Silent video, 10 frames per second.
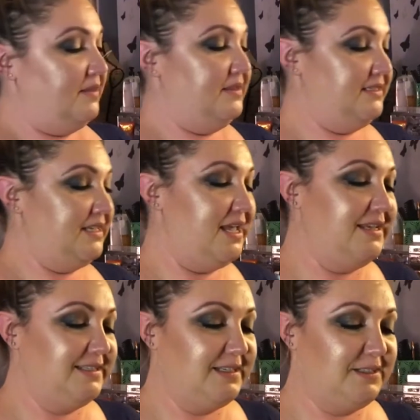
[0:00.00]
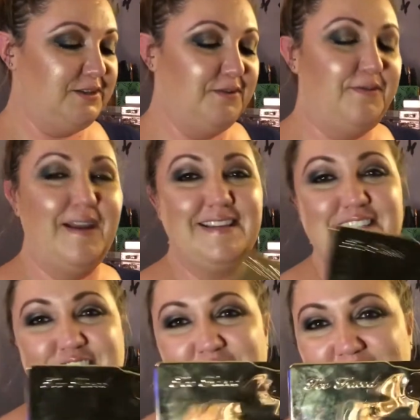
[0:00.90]
This is the Too
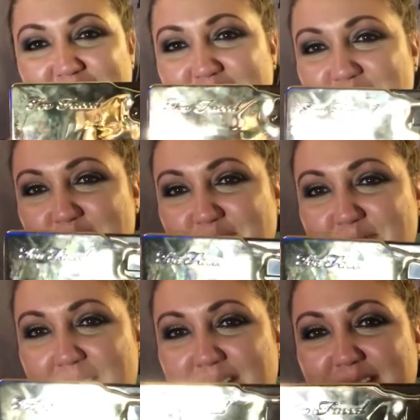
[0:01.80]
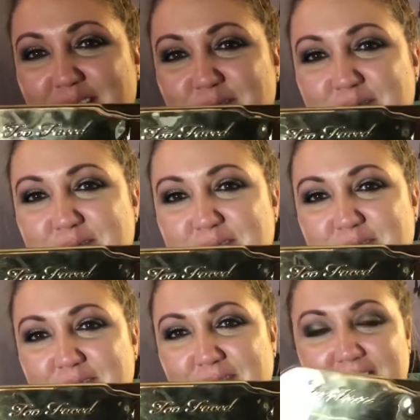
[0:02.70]
Faced Chocolate Gold palette. Ooh,
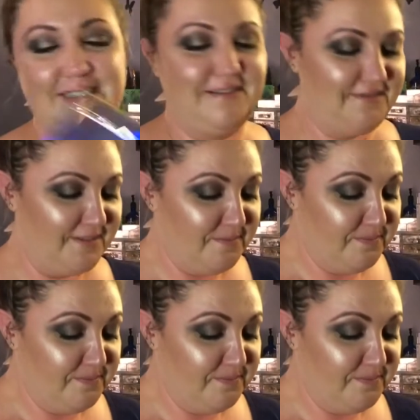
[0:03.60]
it's reflective.